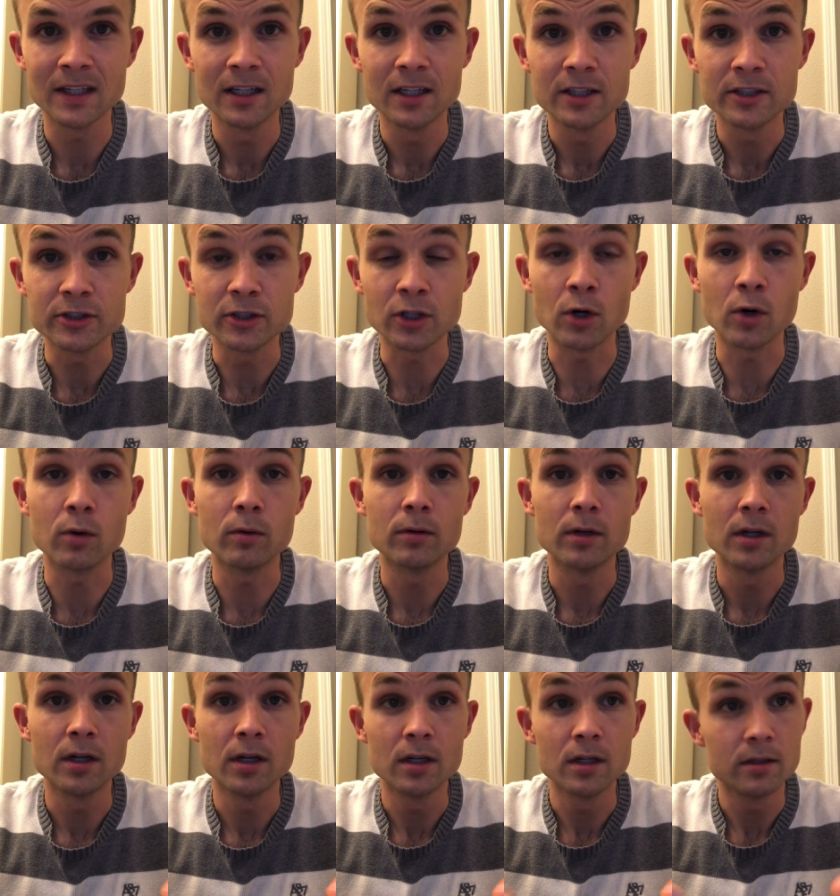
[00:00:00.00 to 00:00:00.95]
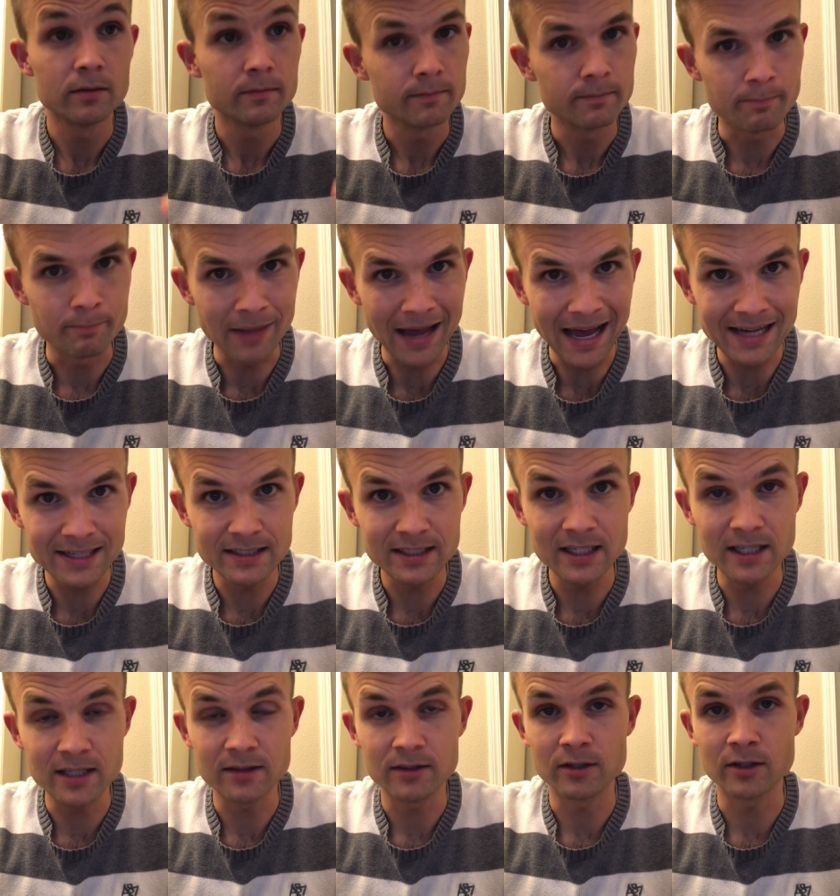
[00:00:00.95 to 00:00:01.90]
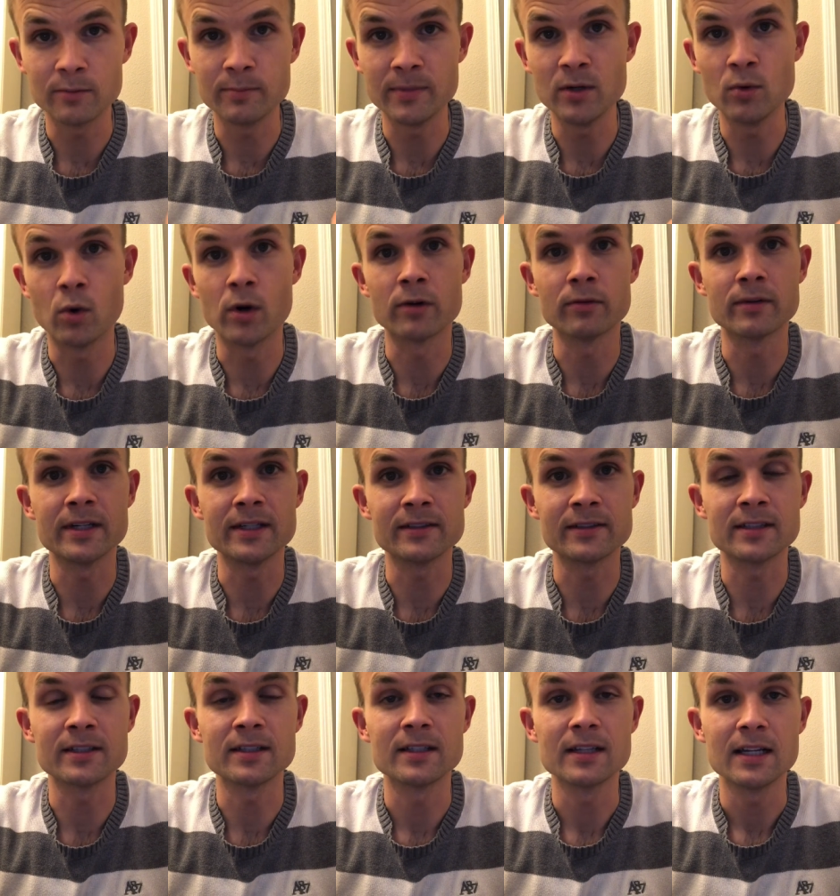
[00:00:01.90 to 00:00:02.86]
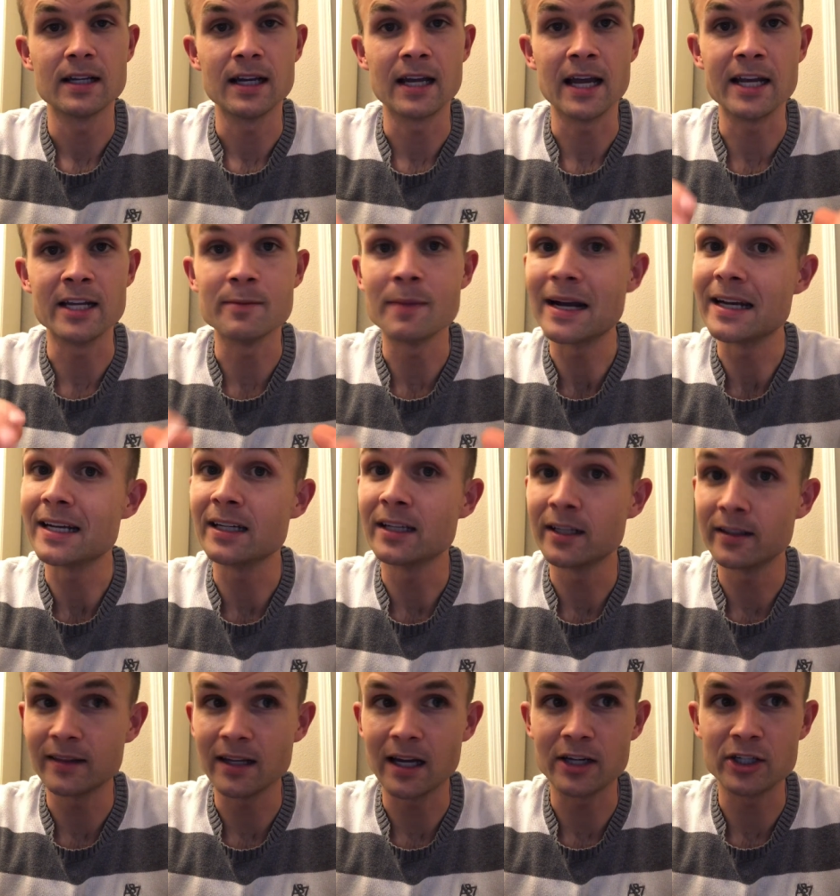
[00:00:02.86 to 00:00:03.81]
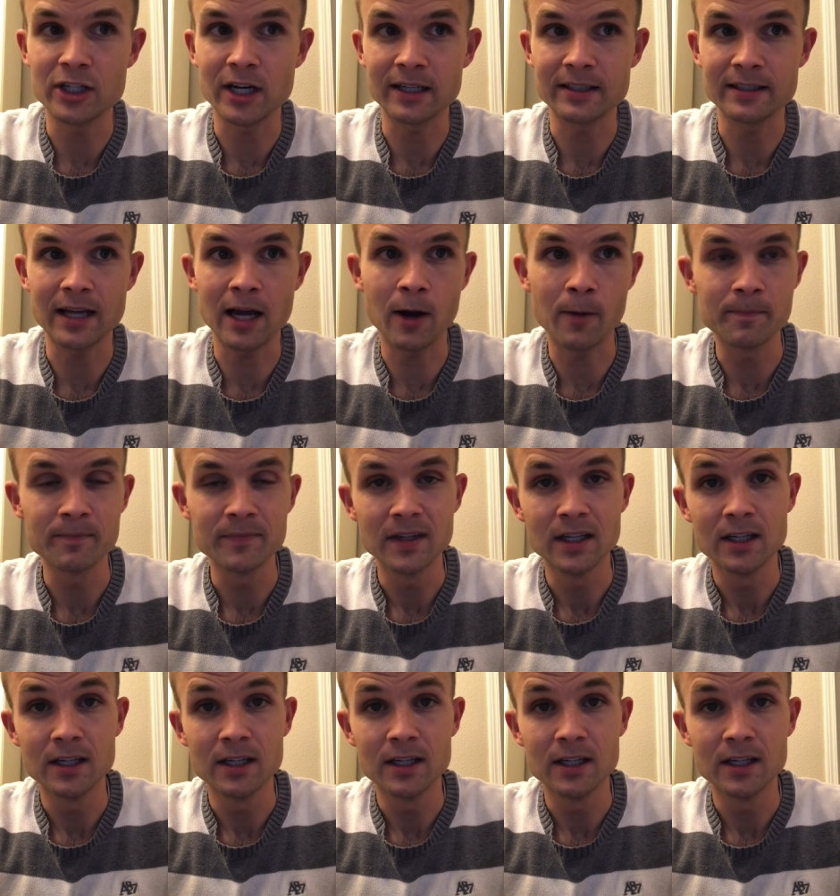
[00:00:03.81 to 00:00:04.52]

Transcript: So, bad teeth could be one reason, and you might need to get that checked out.